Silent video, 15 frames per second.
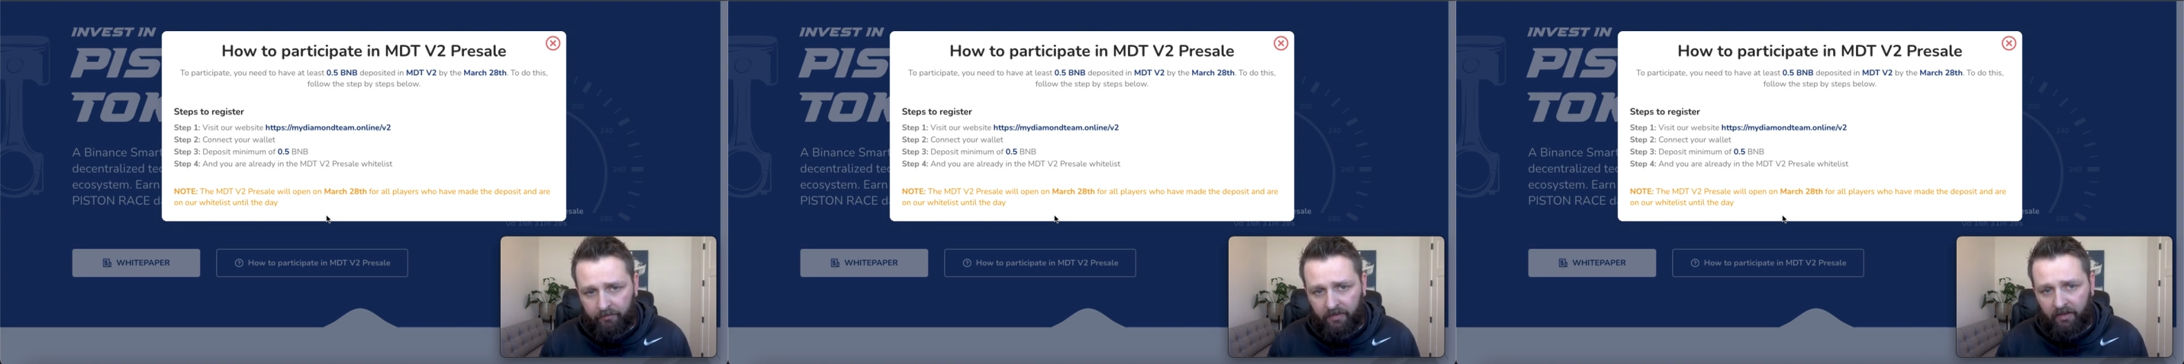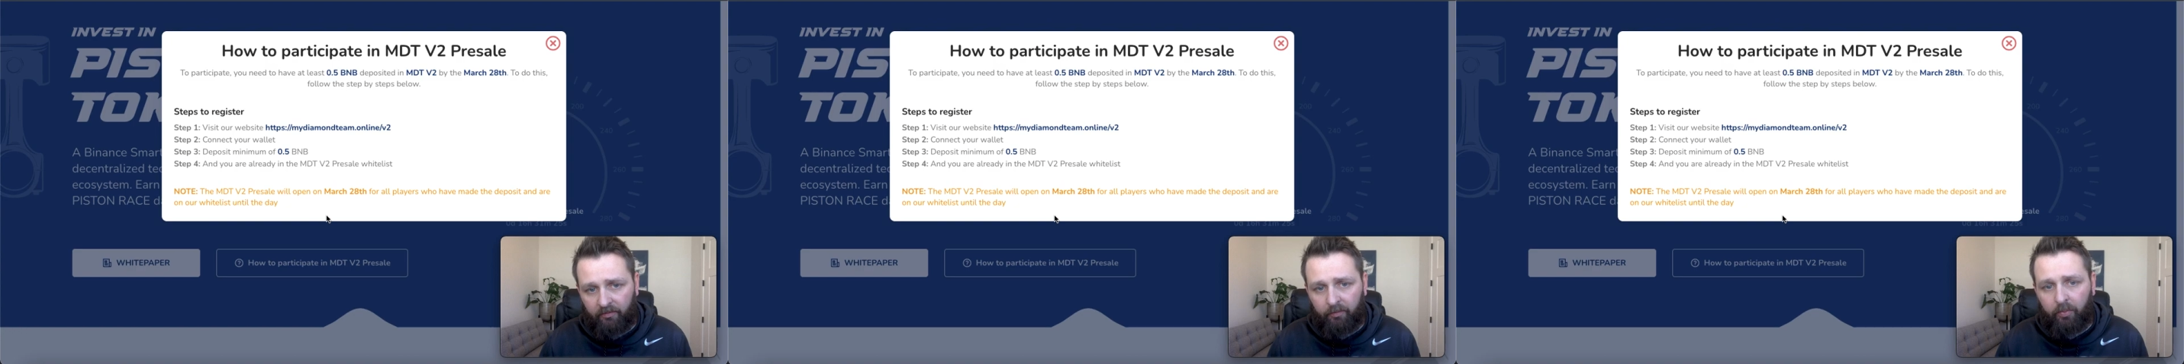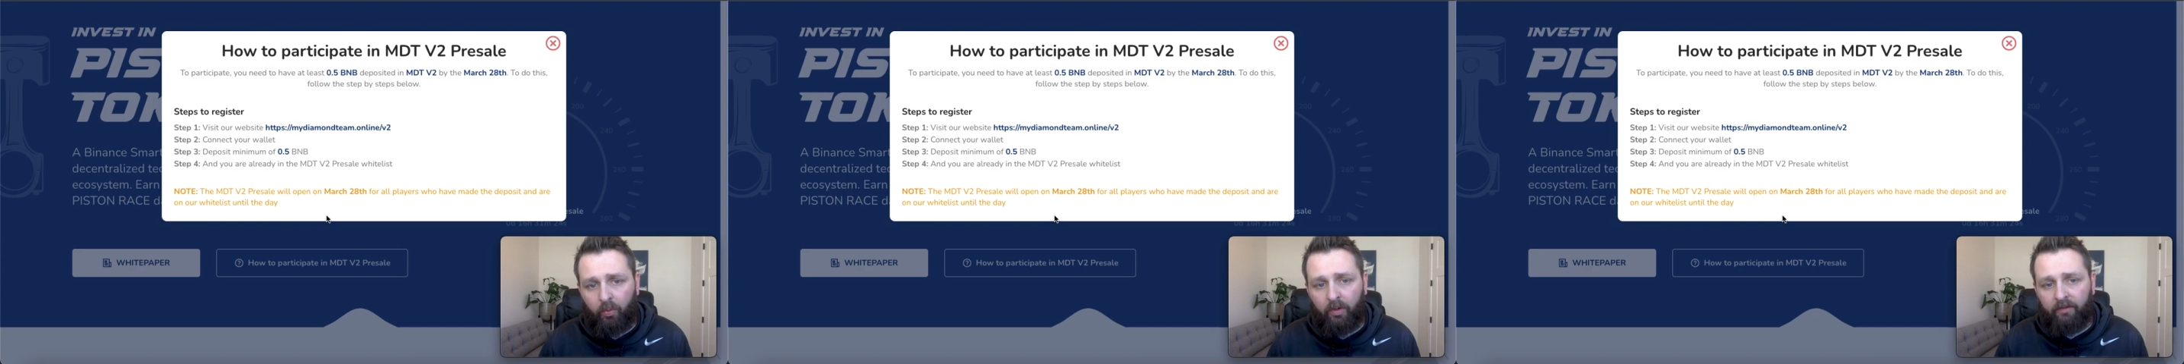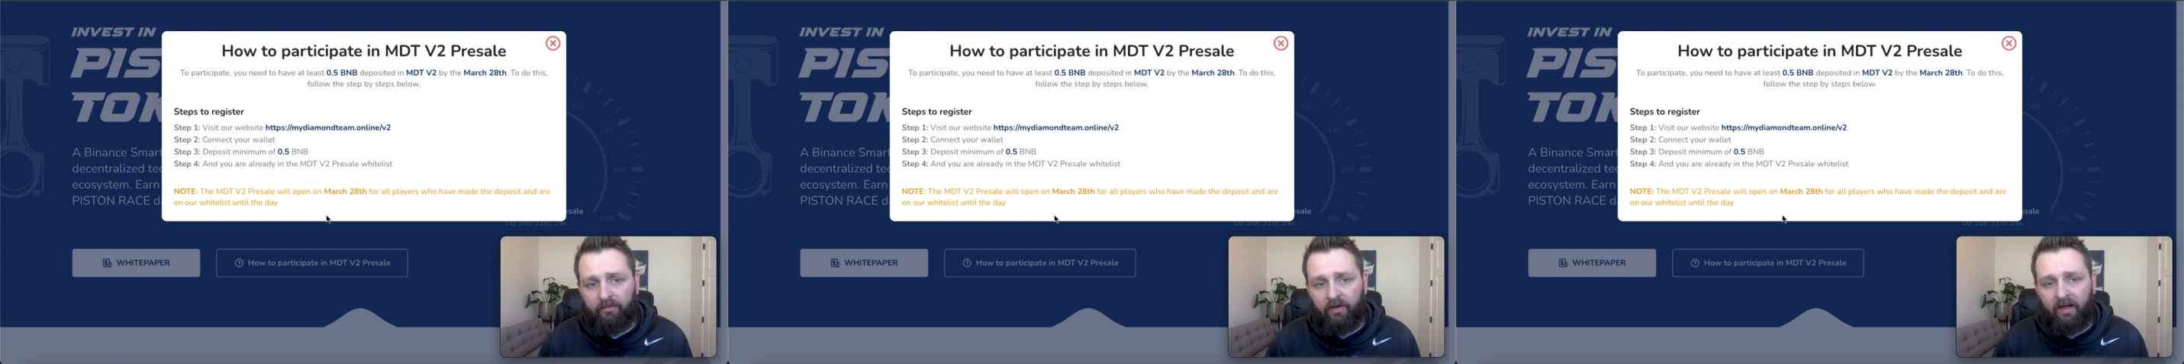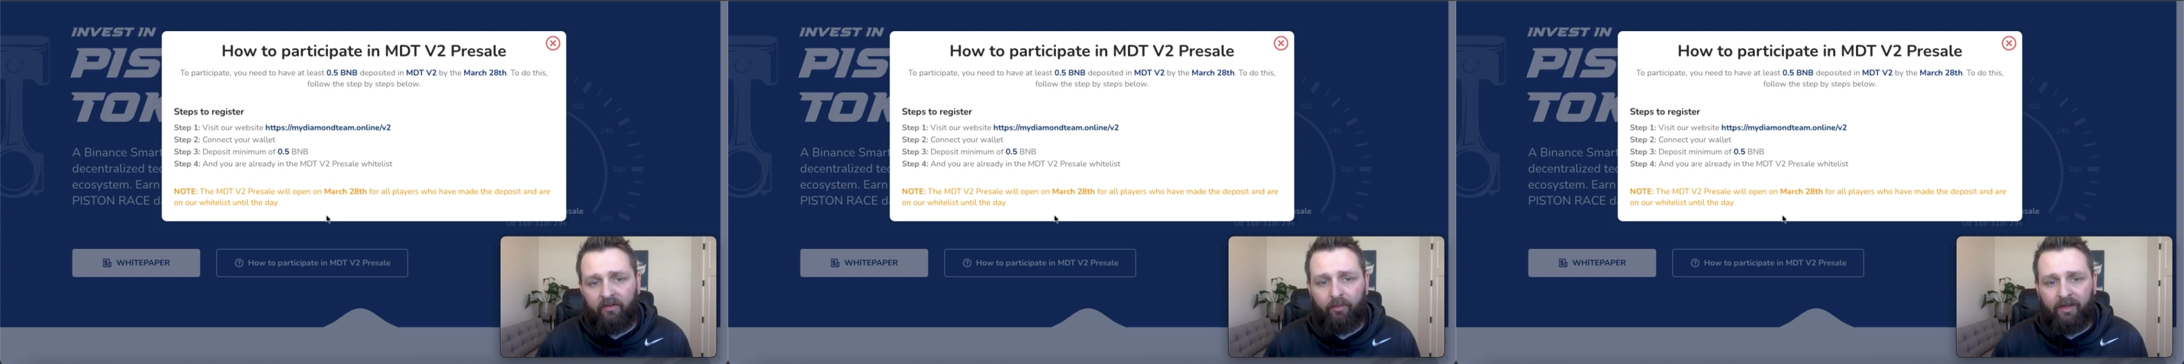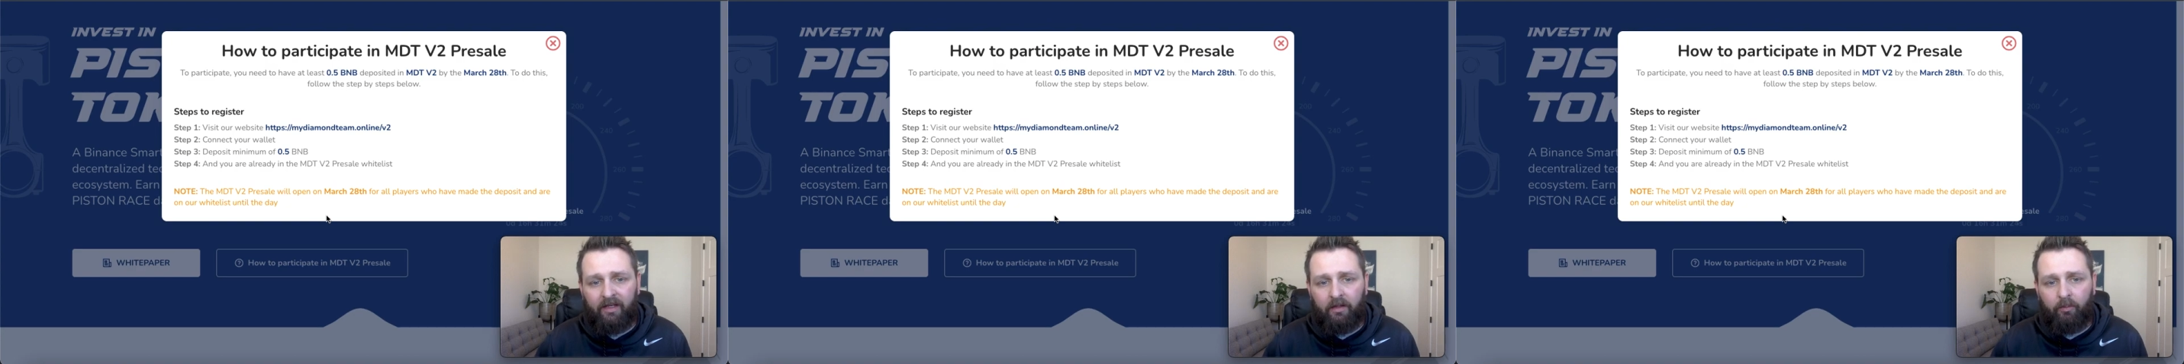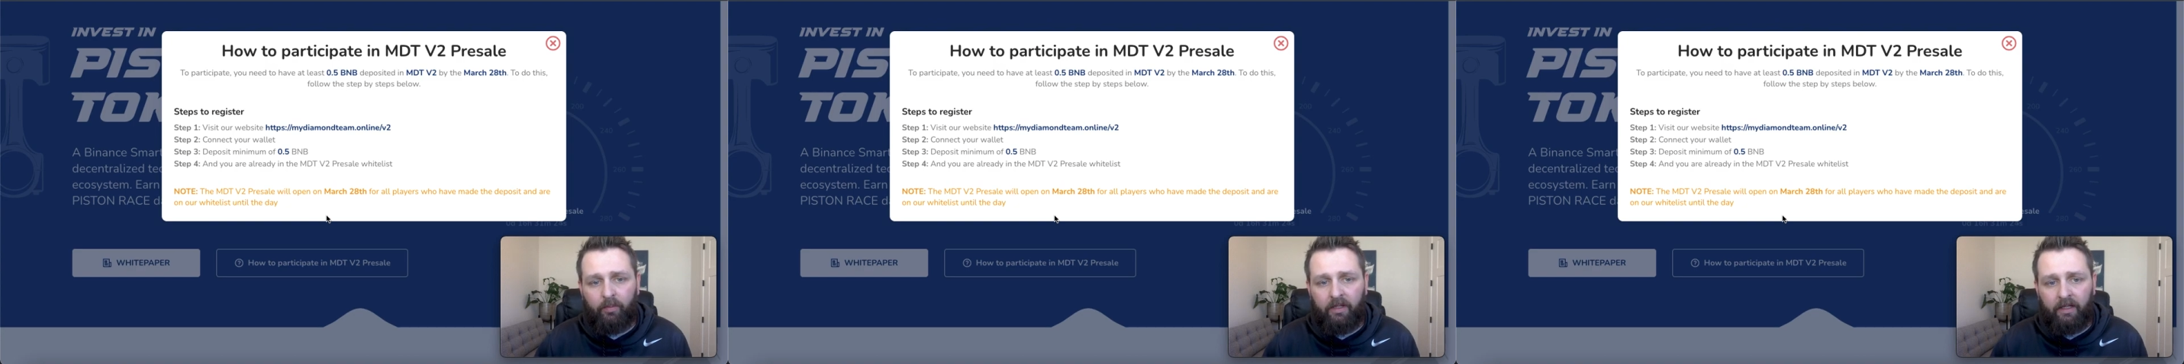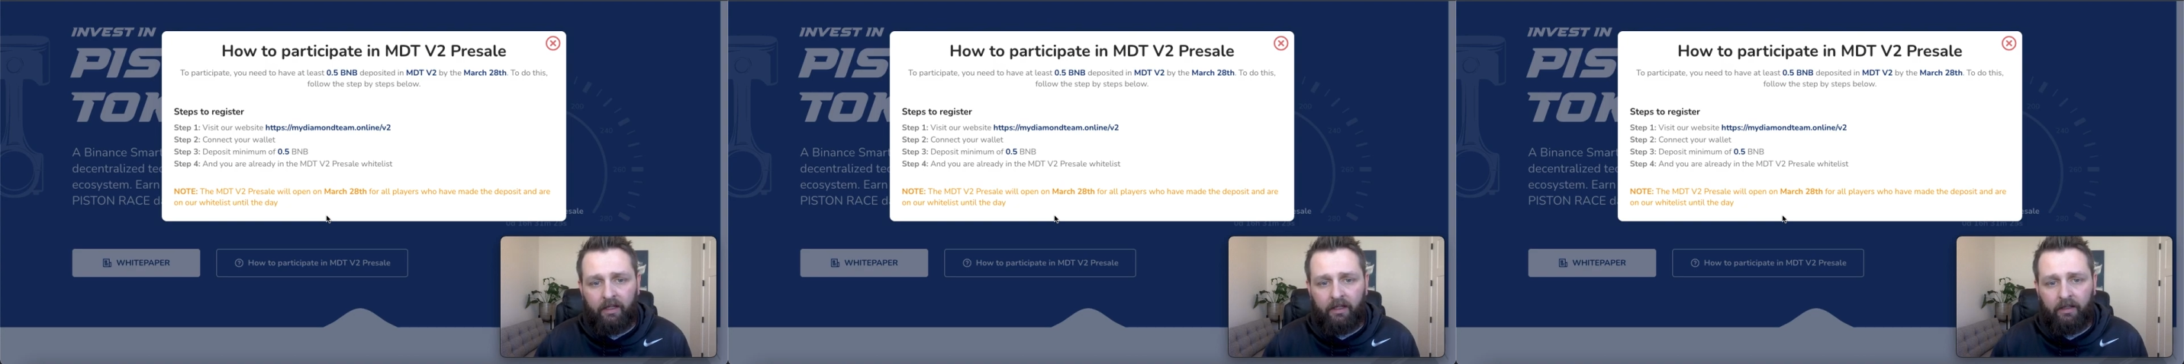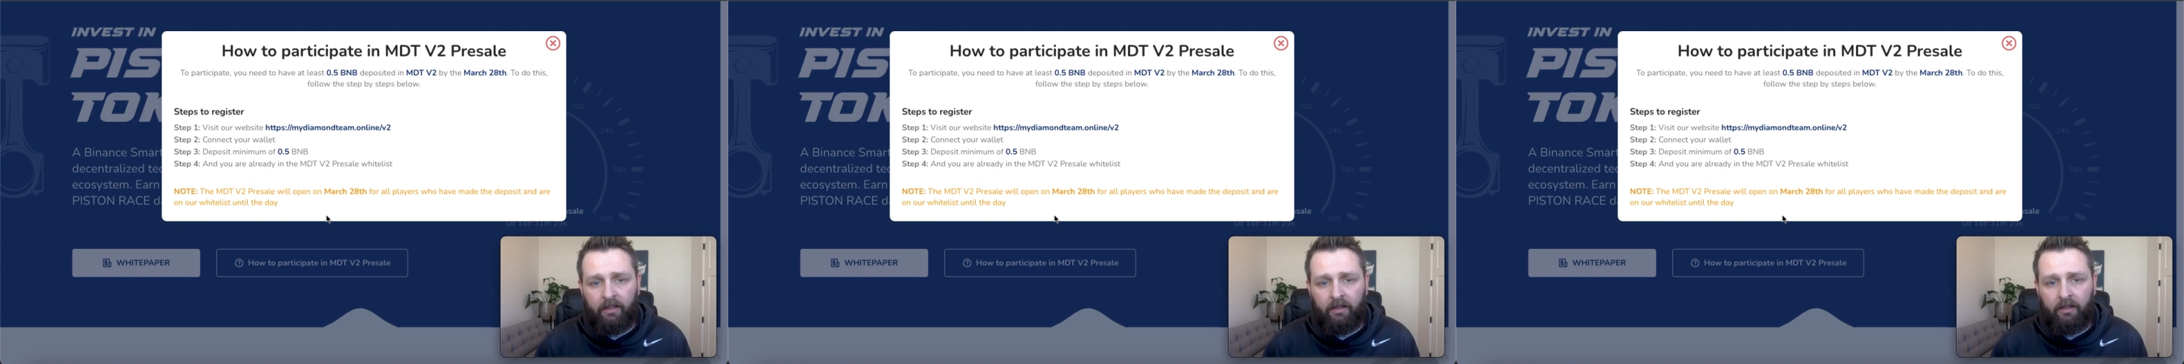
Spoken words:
of 0.5 BNB,